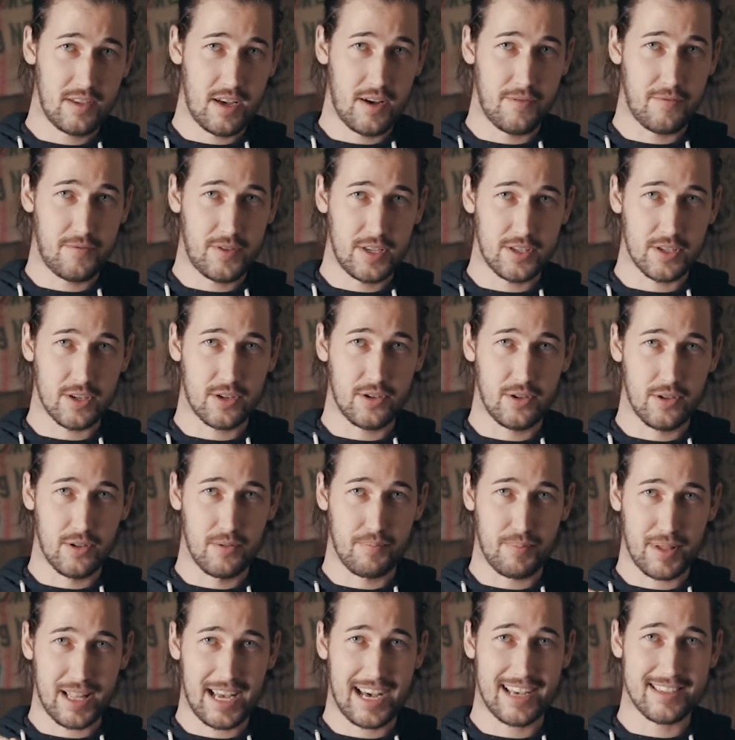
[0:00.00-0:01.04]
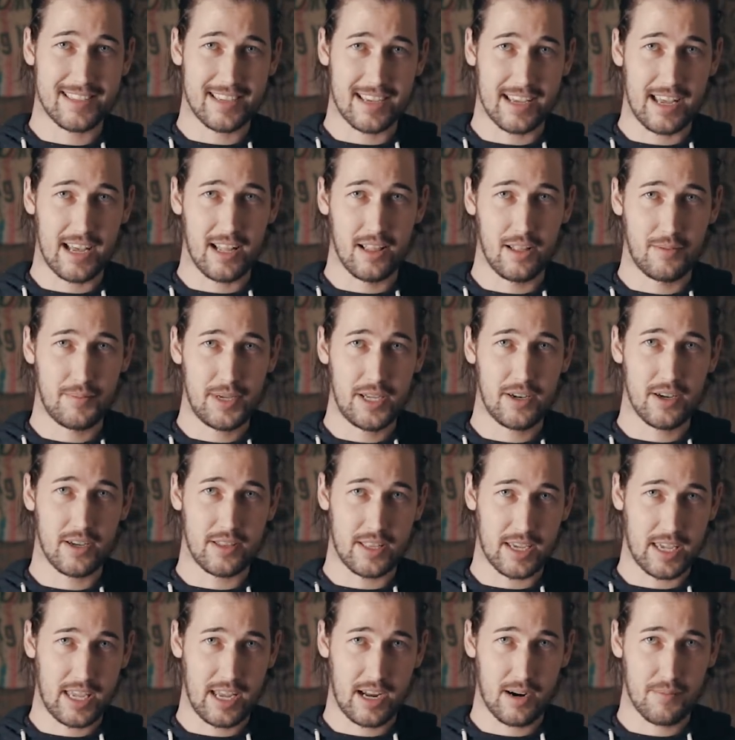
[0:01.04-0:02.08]
a physical plastic element on
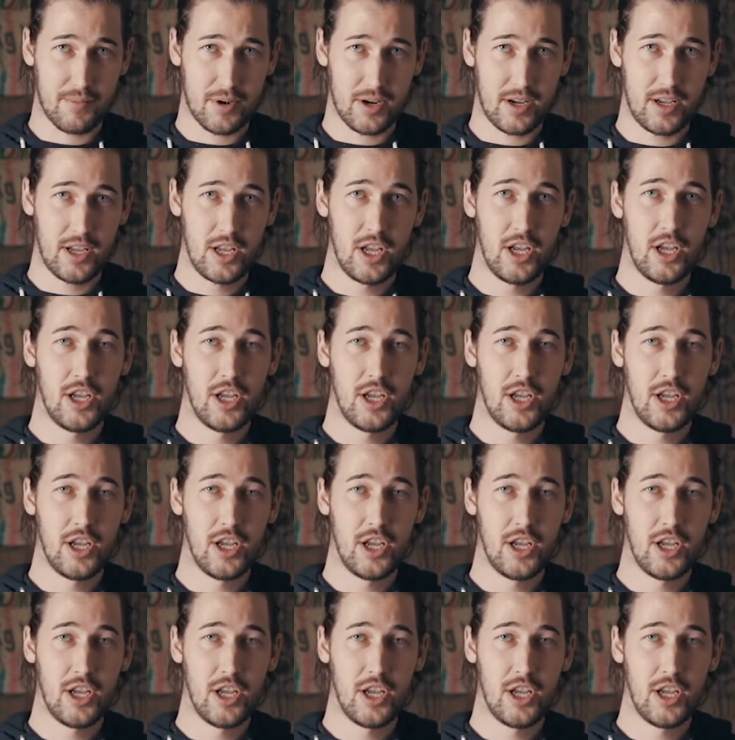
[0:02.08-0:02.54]
the camera.